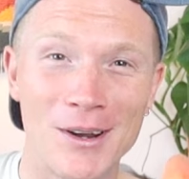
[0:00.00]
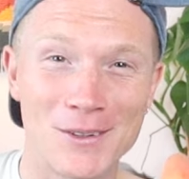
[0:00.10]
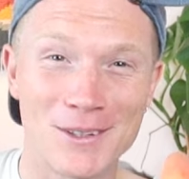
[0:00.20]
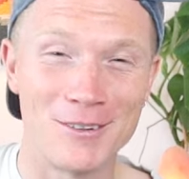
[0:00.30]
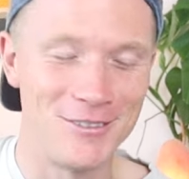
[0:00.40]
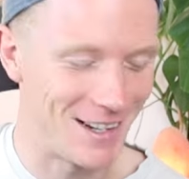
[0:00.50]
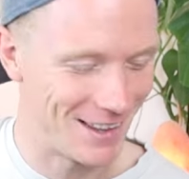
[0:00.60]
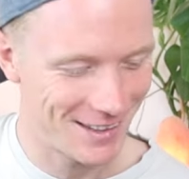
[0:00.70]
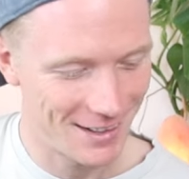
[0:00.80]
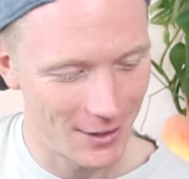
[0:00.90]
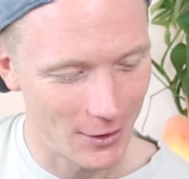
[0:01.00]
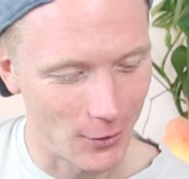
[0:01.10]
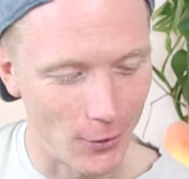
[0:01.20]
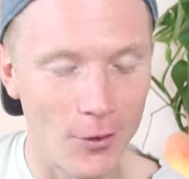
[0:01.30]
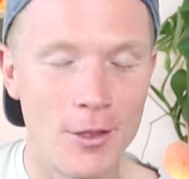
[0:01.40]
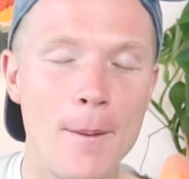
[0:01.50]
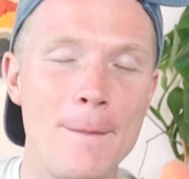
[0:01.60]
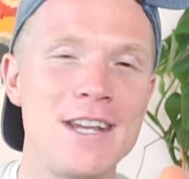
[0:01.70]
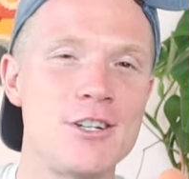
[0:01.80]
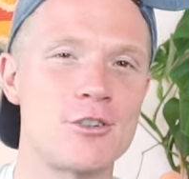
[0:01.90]
going to the 5th on the
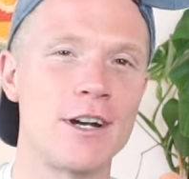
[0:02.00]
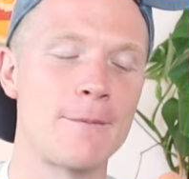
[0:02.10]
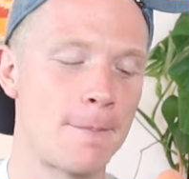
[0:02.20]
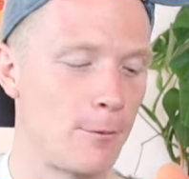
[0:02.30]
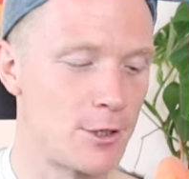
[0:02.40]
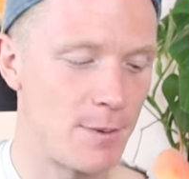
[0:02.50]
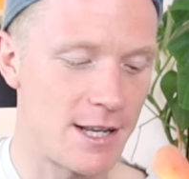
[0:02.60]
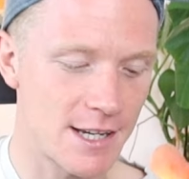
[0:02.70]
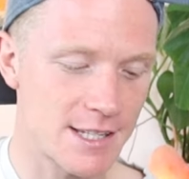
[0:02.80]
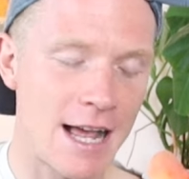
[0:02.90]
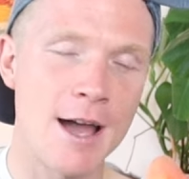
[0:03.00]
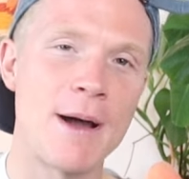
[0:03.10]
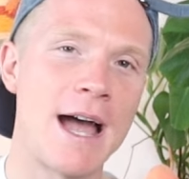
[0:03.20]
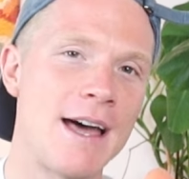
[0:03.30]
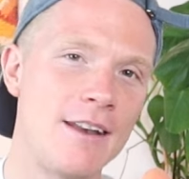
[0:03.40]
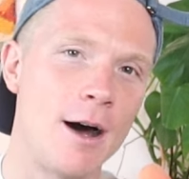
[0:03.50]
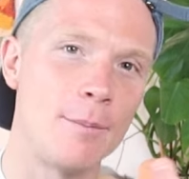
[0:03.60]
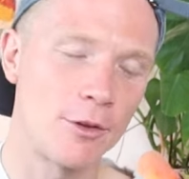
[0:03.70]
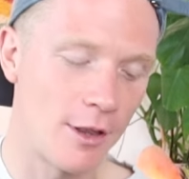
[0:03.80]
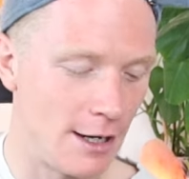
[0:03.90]
B string, which means I slide my hand
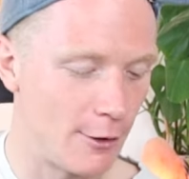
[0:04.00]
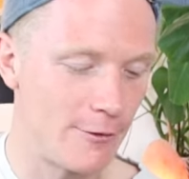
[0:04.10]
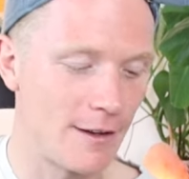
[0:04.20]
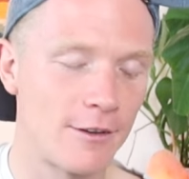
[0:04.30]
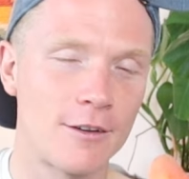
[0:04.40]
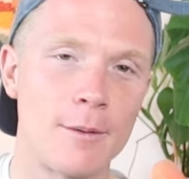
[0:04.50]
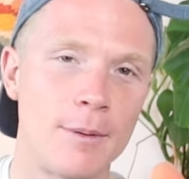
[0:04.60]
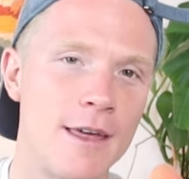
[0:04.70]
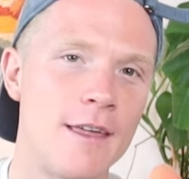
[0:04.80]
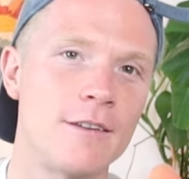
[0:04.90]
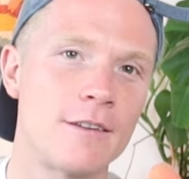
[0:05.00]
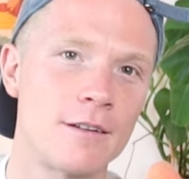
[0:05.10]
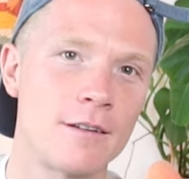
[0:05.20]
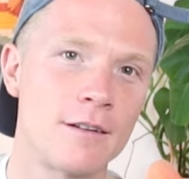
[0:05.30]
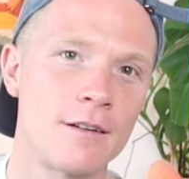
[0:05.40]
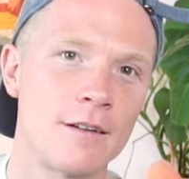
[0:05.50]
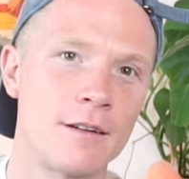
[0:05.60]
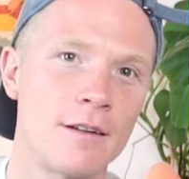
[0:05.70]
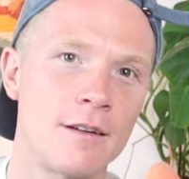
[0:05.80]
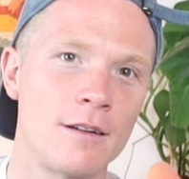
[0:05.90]
up, so the little finger's going to play this.
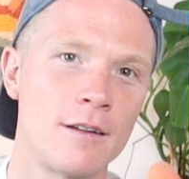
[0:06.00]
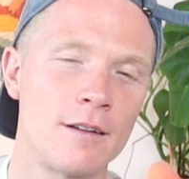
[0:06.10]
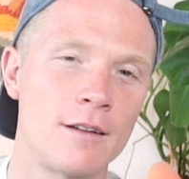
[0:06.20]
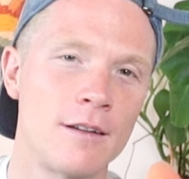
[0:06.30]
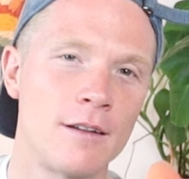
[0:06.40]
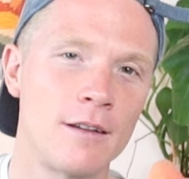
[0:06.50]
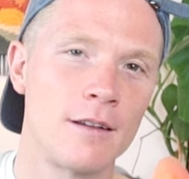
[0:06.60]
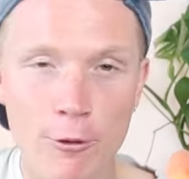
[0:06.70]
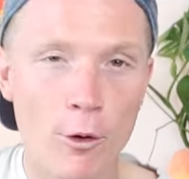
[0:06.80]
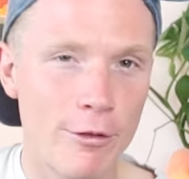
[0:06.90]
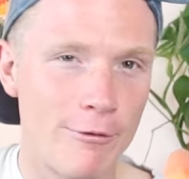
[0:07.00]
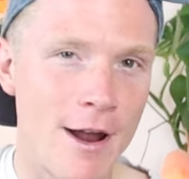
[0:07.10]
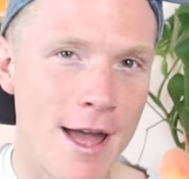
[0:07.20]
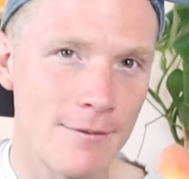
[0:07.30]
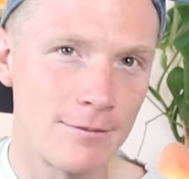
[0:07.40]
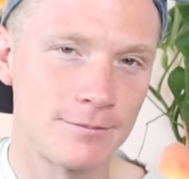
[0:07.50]
And then we've got the 4th fret,